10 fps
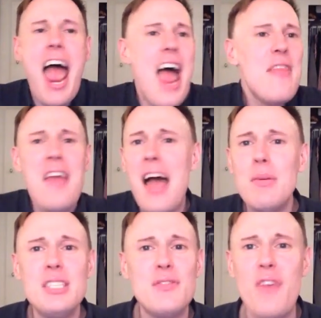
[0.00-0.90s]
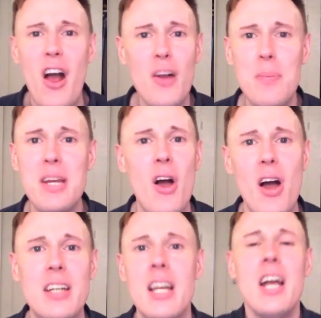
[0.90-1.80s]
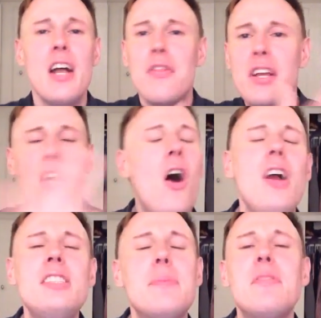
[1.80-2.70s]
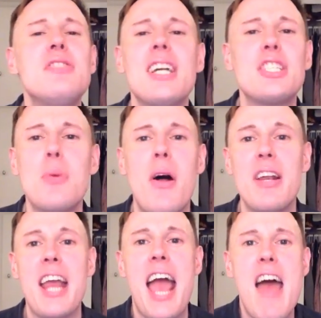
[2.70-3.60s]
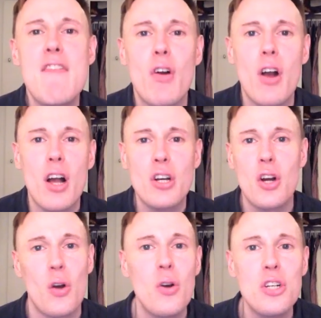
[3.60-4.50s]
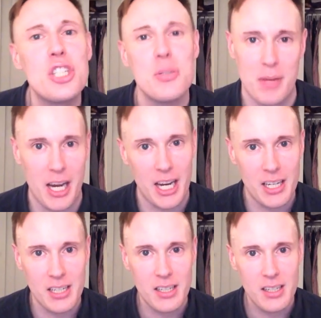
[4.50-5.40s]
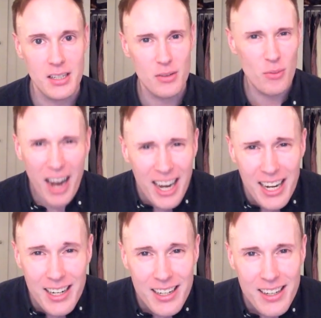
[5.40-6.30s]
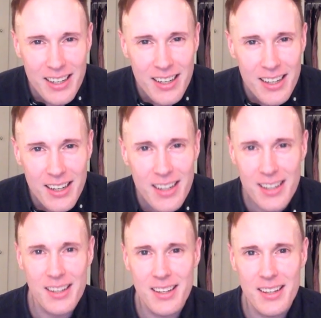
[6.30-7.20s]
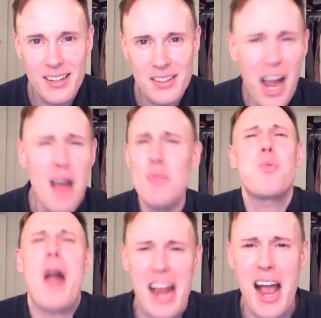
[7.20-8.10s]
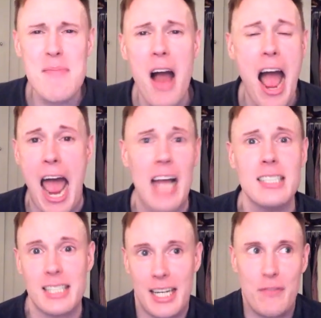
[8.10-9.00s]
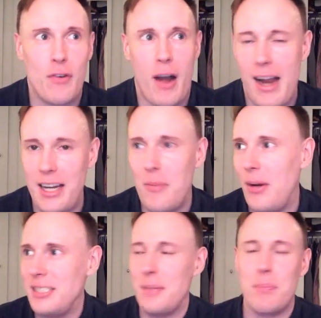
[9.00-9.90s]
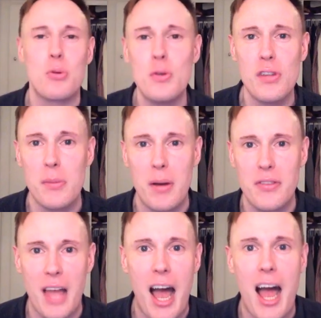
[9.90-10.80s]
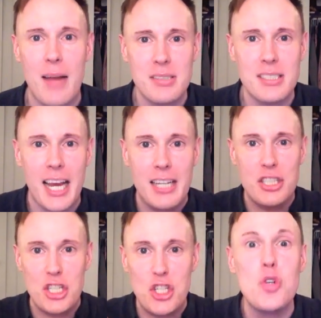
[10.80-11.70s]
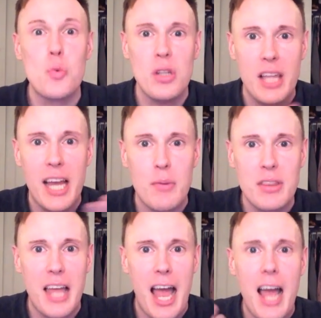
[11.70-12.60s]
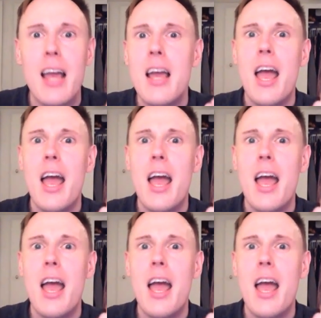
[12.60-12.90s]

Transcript: And that was far beyond the concept of sexuality ever occurred to me. Right? Not right. I'm not asking for anyone's approval about that. I'm saying, do you relate with that?